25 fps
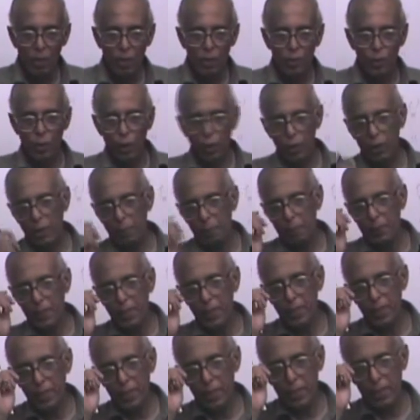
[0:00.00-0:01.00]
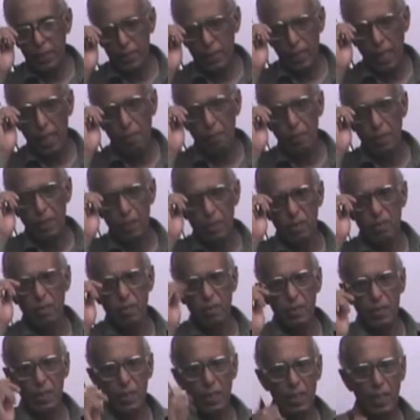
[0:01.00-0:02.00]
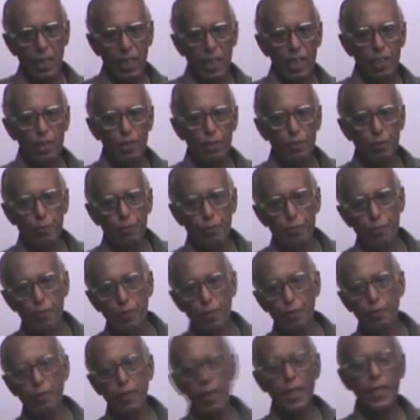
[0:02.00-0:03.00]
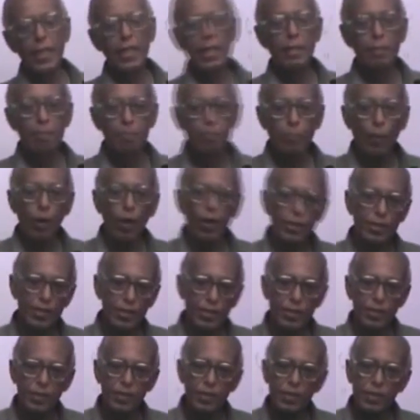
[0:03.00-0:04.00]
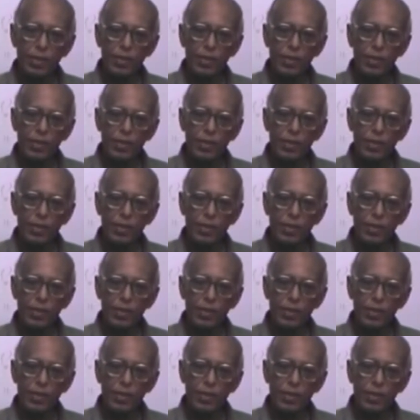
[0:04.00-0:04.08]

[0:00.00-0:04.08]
So the periodic table is very important,